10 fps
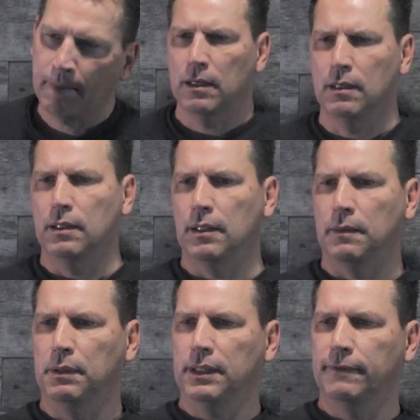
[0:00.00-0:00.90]
Uh, I
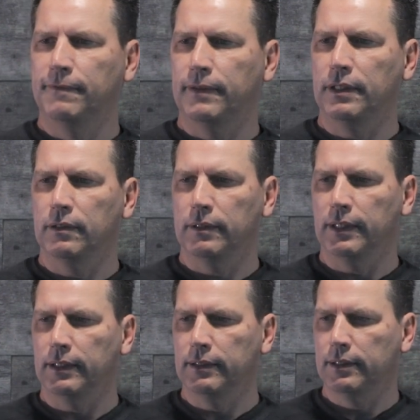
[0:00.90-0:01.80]
believe there
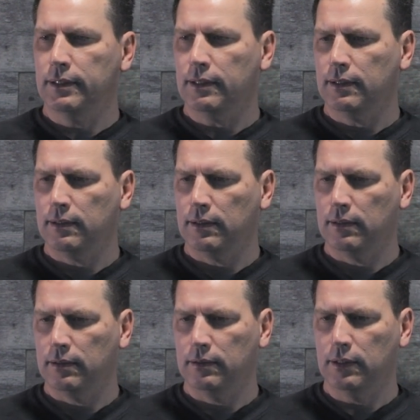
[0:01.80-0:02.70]
is
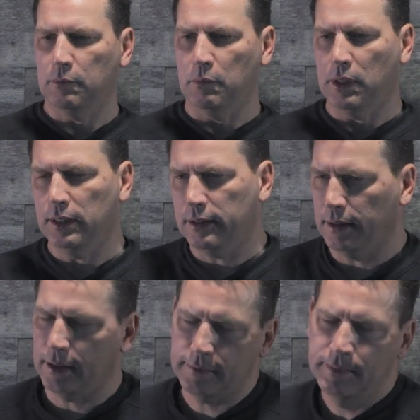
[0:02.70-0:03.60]
double bonds in
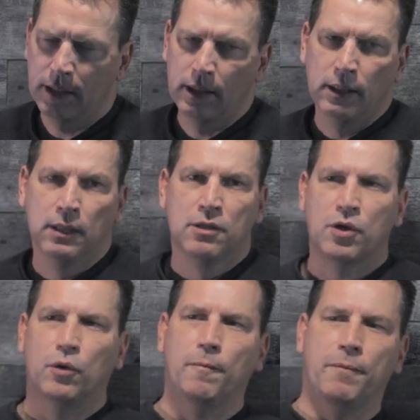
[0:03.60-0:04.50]
there.
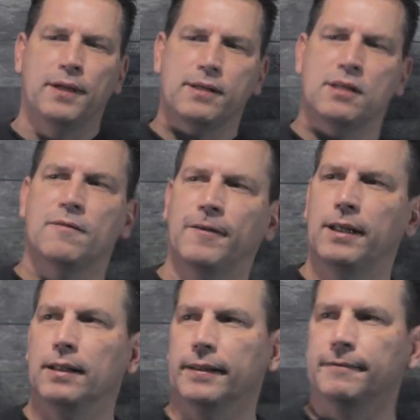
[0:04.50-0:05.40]
So this is
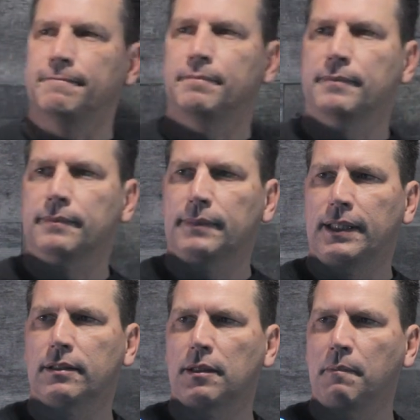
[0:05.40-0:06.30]
vanillin.
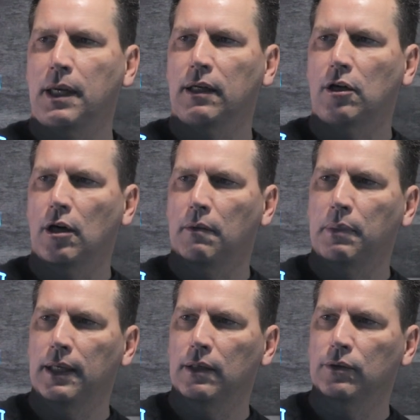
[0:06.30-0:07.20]
It's the main
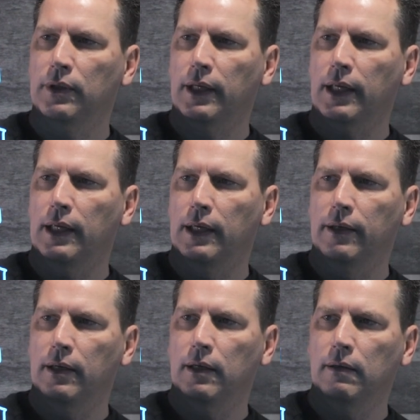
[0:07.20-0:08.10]
compound
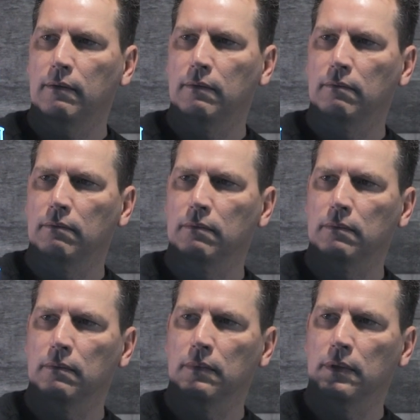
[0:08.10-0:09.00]
in
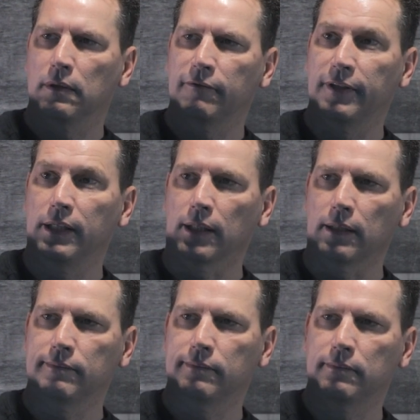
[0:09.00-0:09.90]
vanilla.